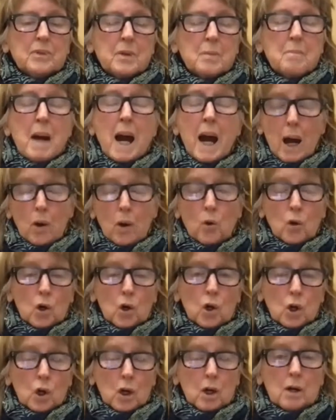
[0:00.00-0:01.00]

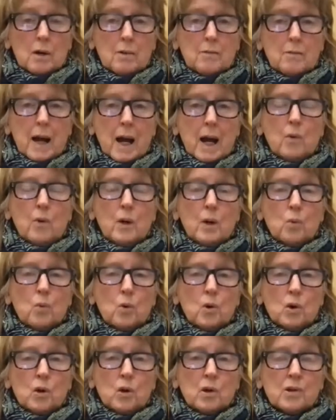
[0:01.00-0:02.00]
power of how it
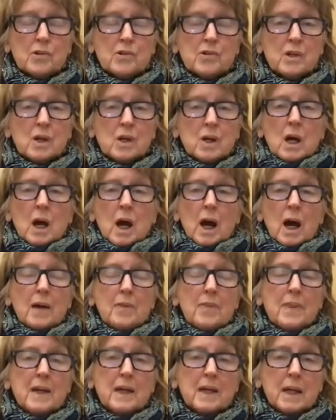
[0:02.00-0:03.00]
works. I
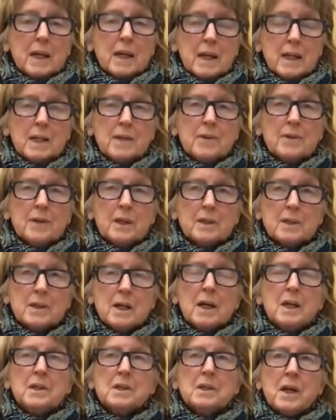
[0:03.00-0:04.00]
think anything
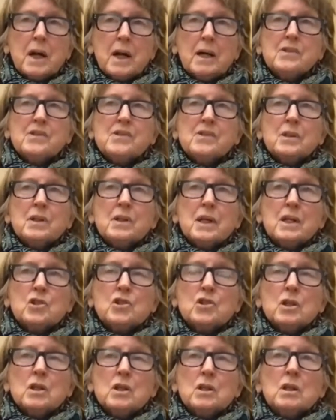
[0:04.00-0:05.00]
done in
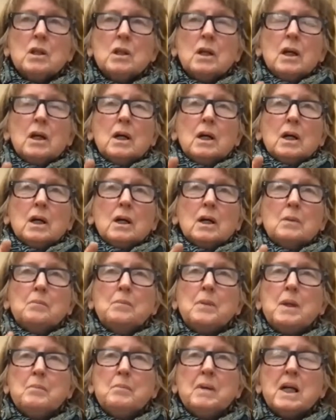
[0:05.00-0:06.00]
isolation,
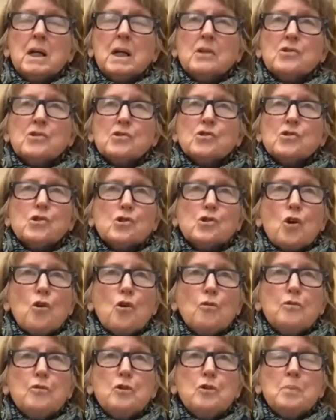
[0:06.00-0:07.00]
because there's so
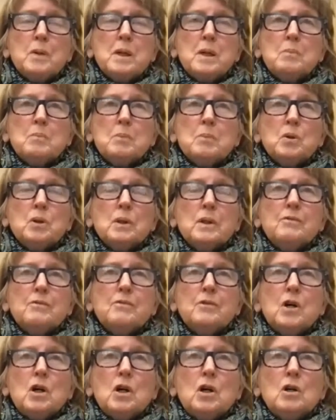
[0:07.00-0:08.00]
few people
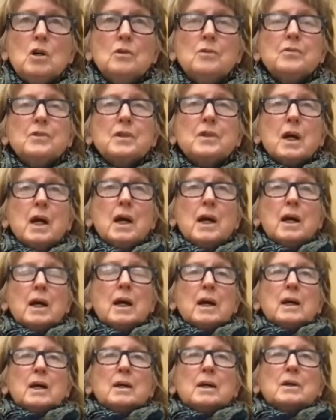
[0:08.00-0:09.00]
involved
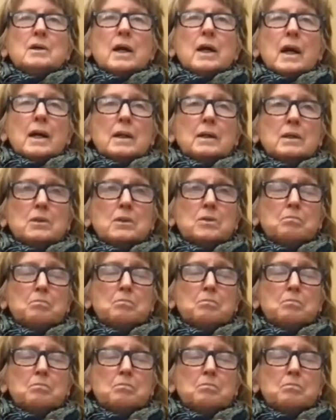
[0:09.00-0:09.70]
and